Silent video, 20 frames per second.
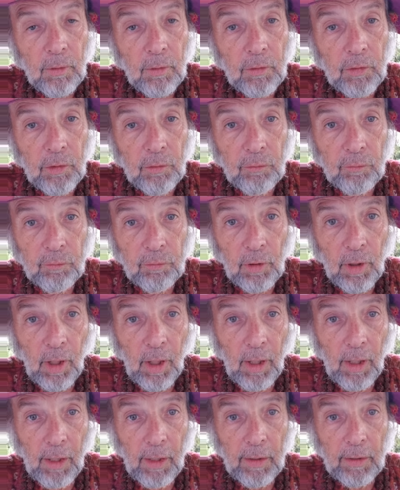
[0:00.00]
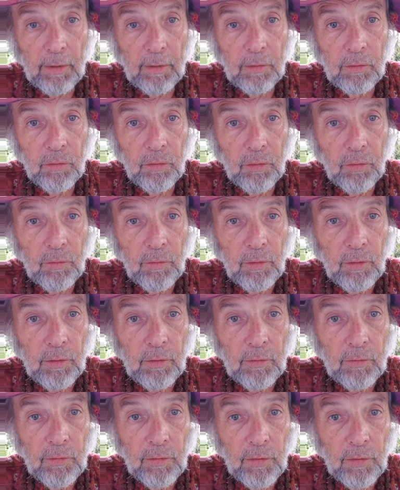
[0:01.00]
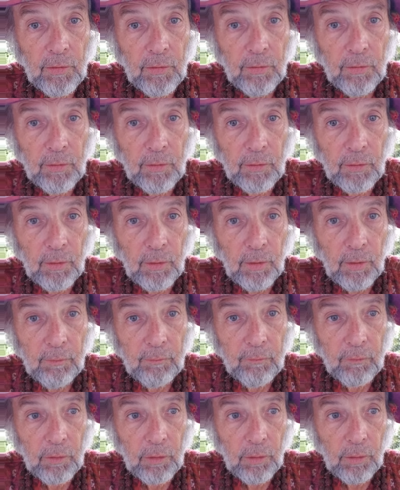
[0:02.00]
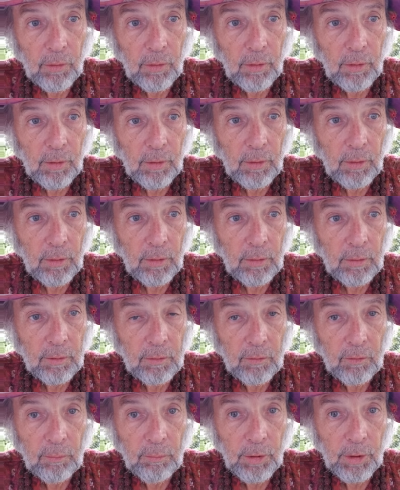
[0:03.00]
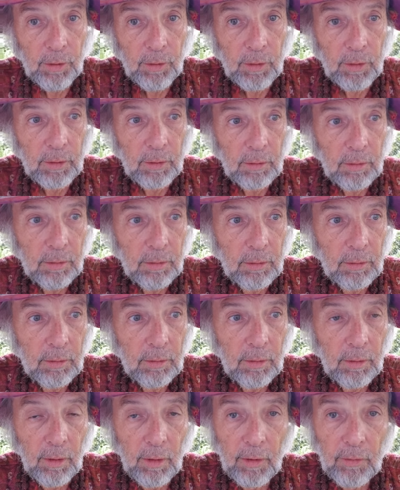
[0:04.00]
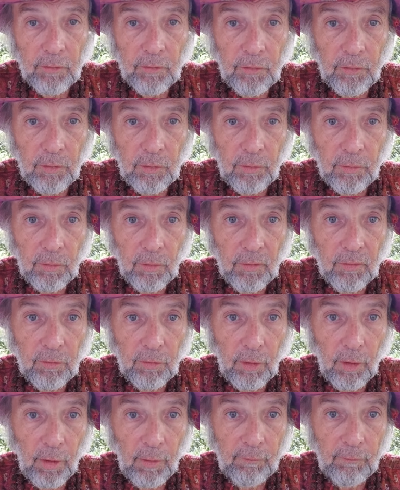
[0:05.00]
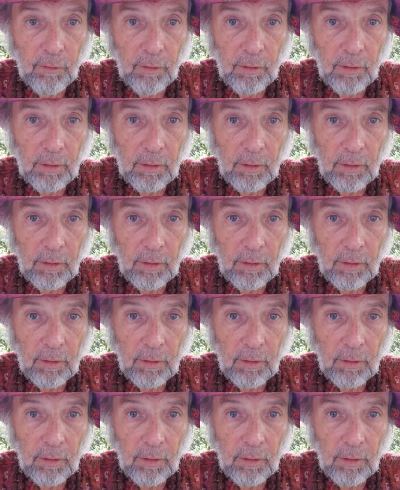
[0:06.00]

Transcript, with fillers: you fly into the interior of your spirit and soon discover